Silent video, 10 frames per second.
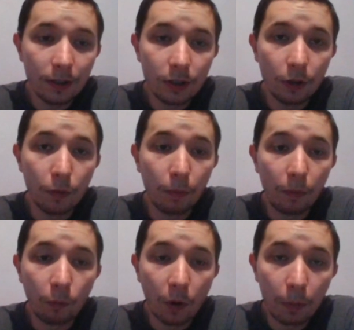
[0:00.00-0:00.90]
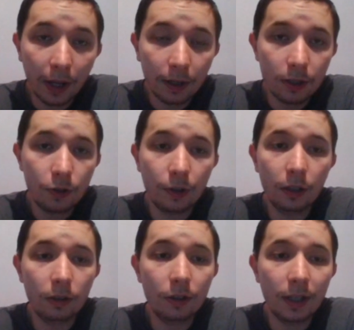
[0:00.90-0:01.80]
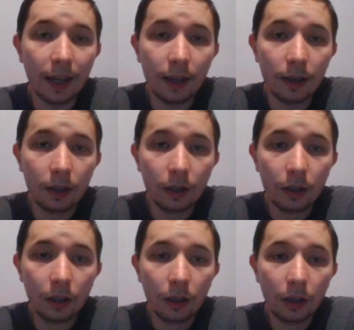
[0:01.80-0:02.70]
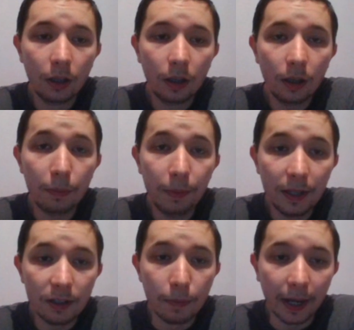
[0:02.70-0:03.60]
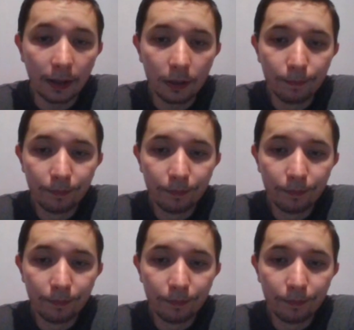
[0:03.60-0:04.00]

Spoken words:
So black is going to take a piece back.